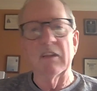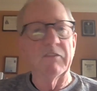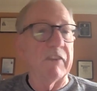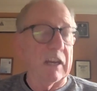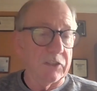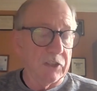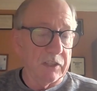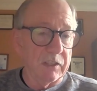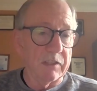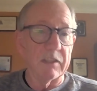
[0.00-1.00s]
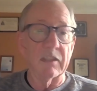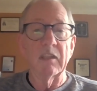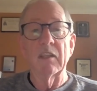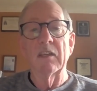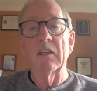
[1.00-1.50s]
infections,
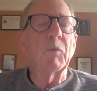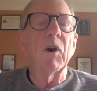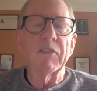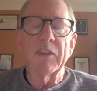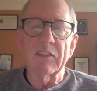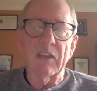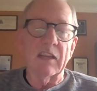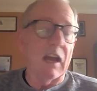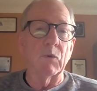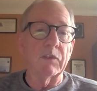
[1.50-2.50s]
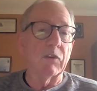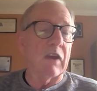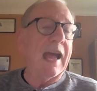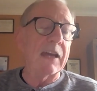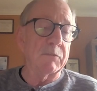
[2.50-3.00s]
small things like we
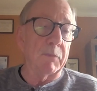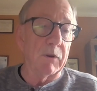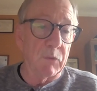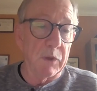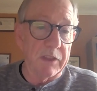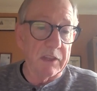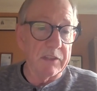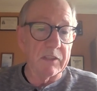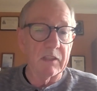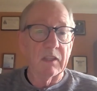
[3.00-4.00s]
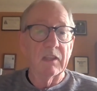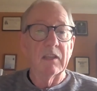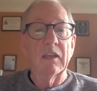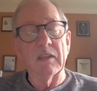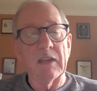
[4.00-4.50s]
took aspirin with us.
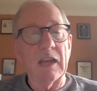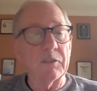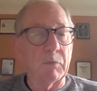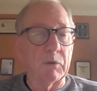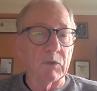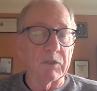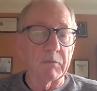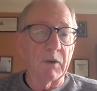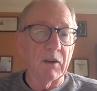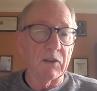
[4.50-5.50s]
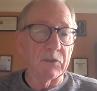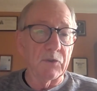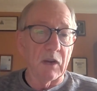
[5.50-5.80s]
Aspirin was a miracle